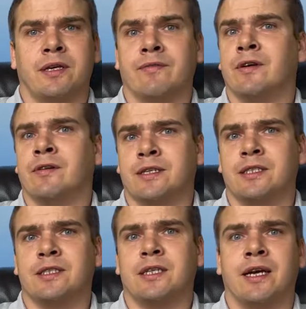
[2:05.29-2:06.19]
They've
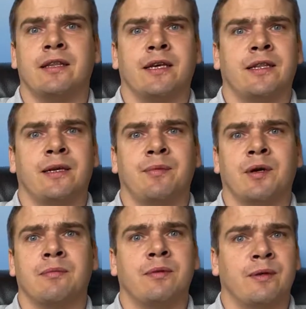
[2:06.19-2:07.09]
already said that they
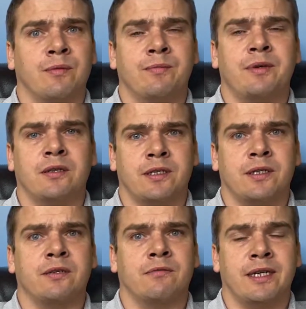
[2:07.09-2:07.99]
probably won't be
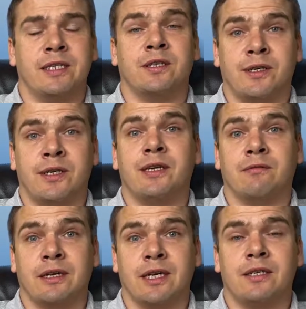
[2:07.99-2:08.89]
looking to raise their key
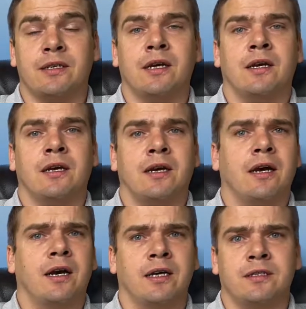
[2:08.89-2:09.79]
rate
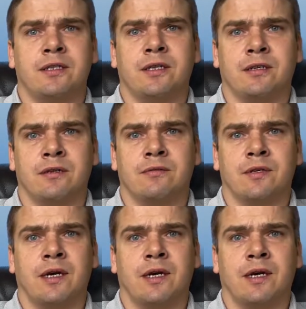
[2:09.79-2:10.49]
until